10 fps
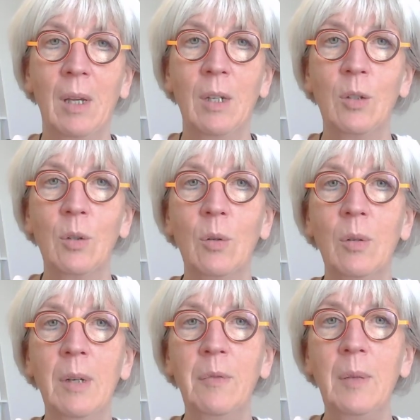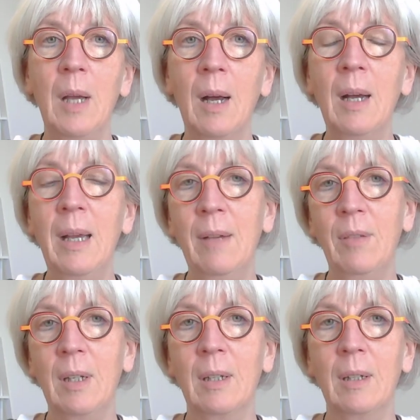So if we are
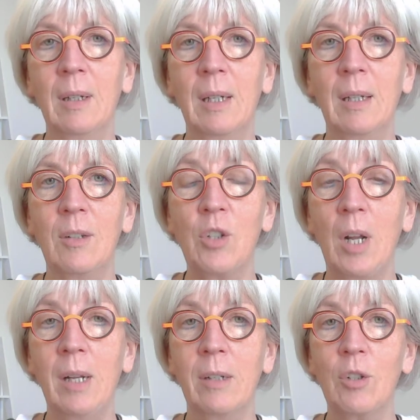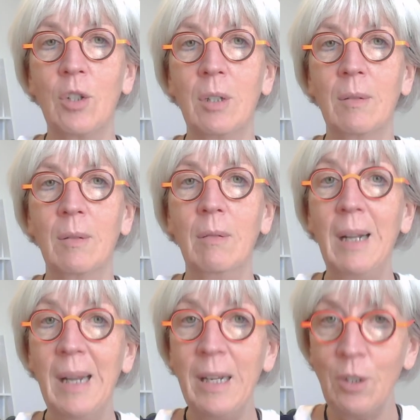having a challenged
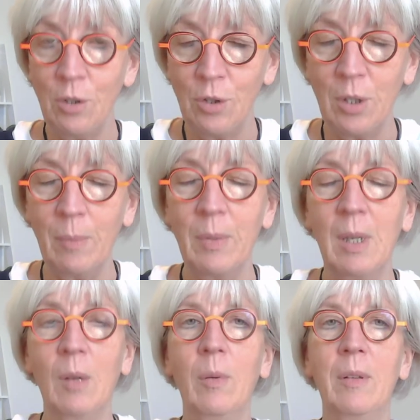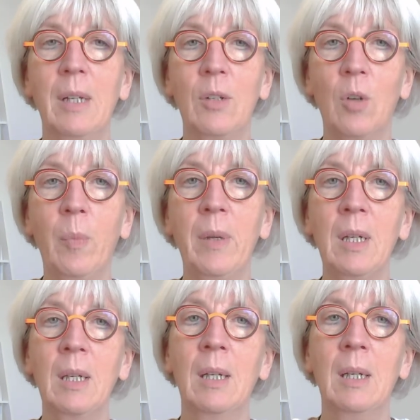relationship with that
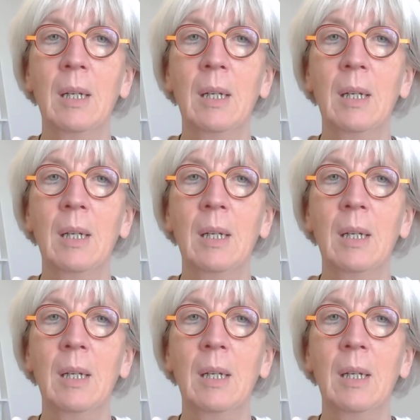topic,